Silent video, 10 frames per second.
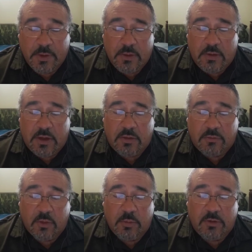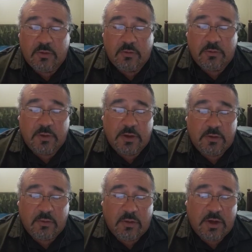and the firmness of your faith
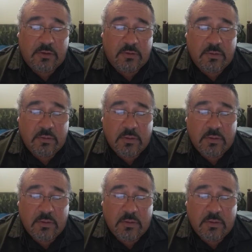in Christ.